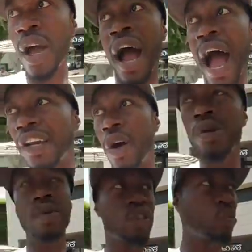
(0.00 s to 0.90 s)
I know
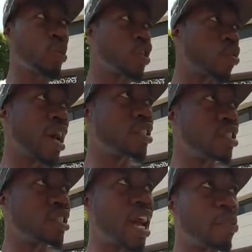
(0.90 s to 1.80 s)
spirituality
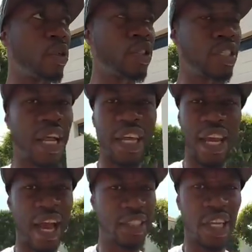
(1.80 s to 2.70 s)
is not supposed to sound like it
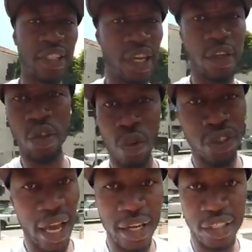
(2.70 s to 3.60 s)
has anything to do with
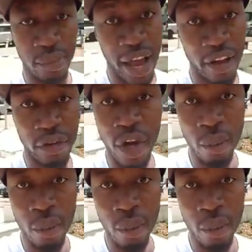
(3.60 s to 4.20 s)
science and math,